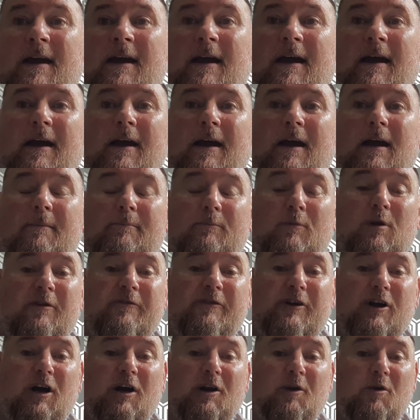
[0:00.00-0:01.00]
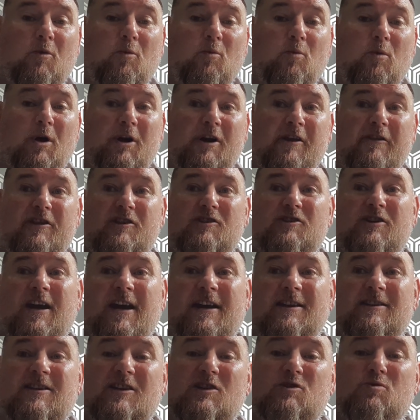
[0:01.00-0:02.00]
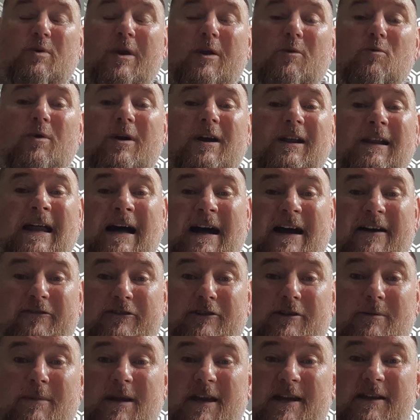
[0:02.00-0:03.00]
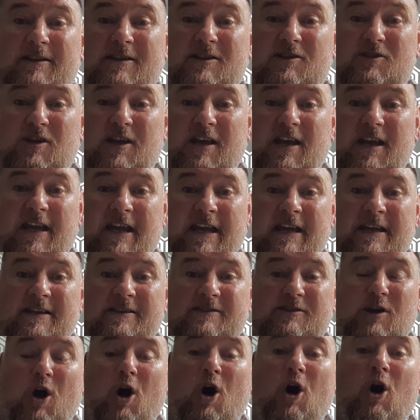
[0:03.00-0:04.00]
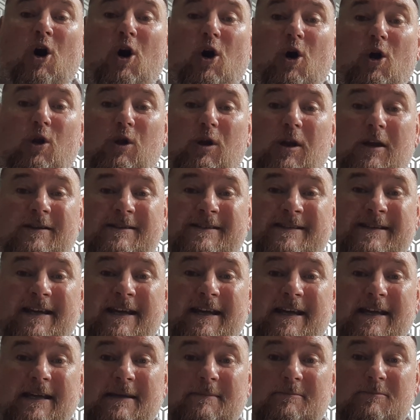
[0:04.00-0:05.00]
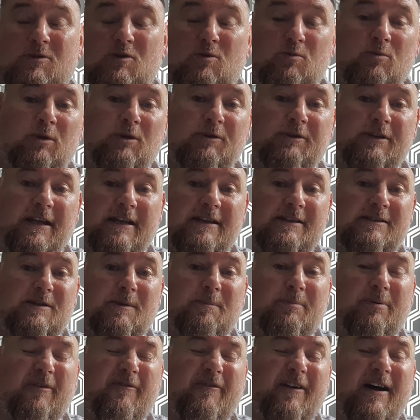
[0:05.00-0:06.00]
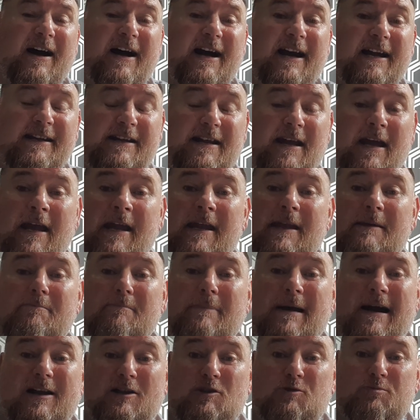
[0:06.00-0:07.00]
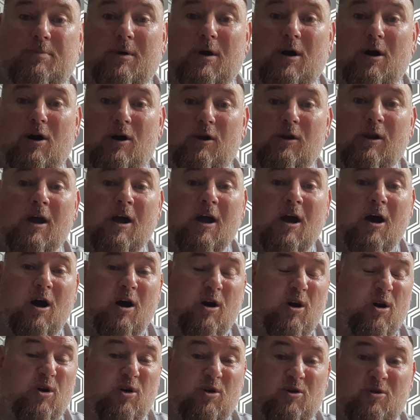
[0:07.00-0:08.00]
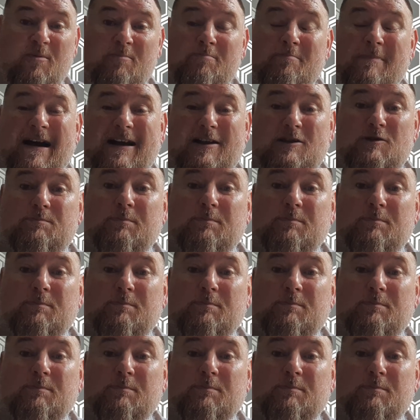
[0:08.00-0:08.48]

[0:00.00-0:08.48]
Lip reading: Moving on, one of the changes we will have to make this year is all teams will need to provide a match ball or match